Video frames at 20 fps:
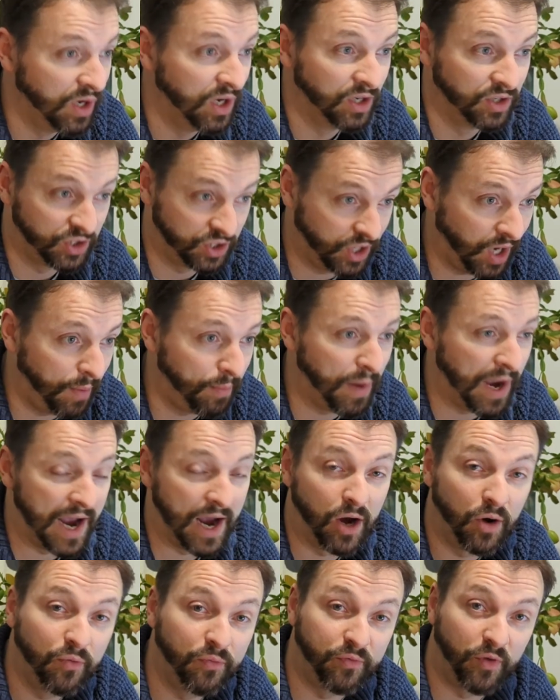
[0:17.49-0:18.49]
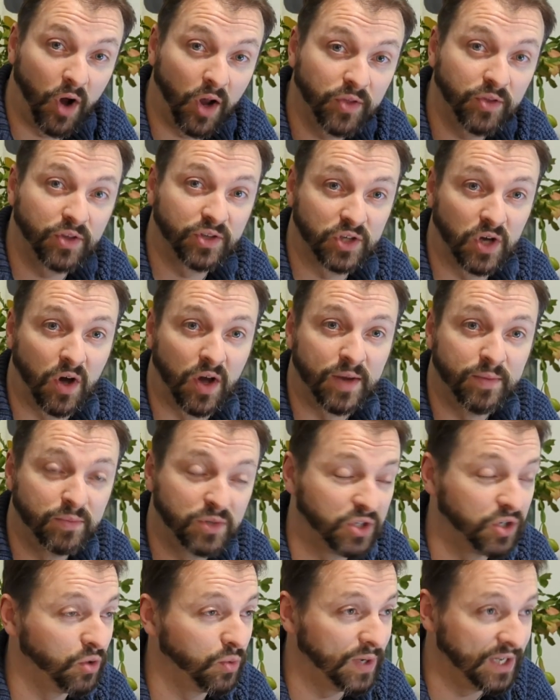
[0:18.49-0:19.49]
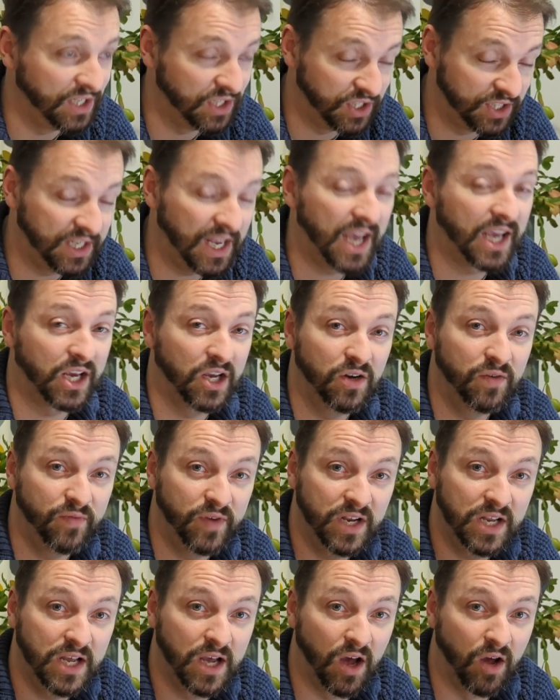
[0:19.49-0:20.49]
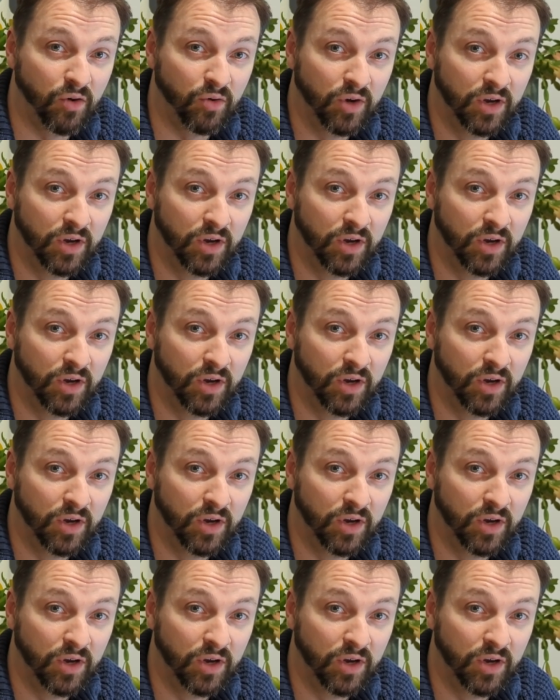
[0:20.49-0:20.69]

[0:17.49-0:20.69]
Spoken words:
somehow find the time to do a second video.